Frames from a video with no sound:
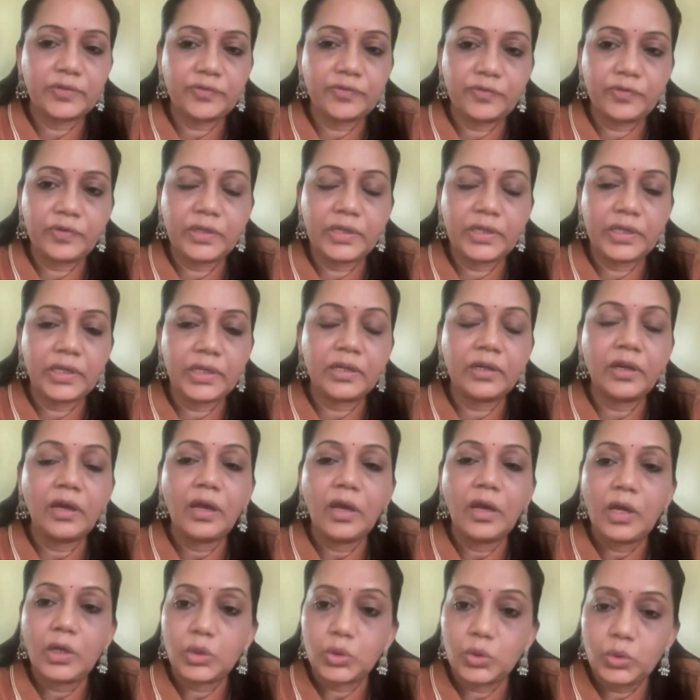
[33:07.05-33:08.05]
If we can
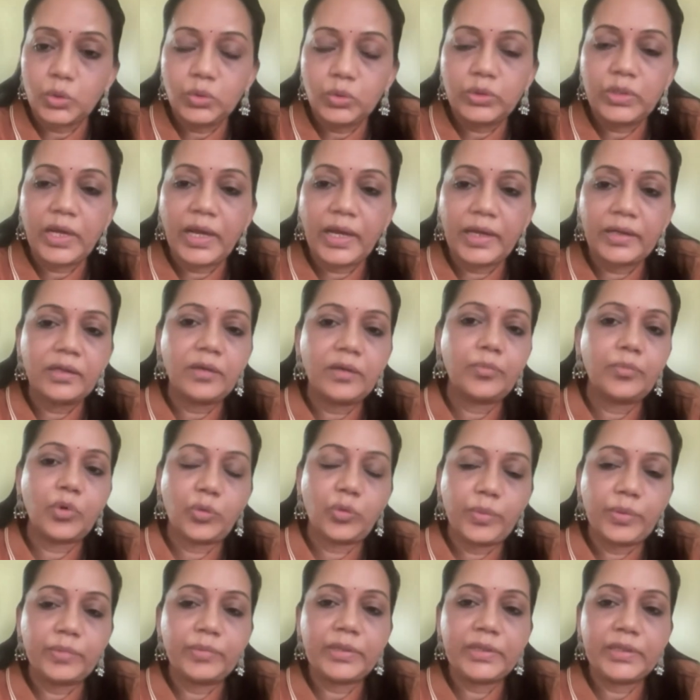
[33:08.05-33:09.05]
do that,
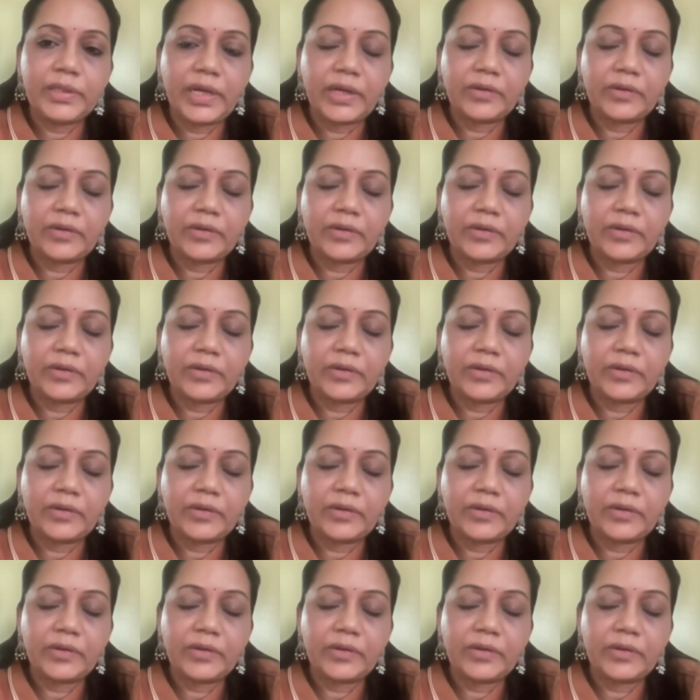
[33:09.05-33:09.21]
probably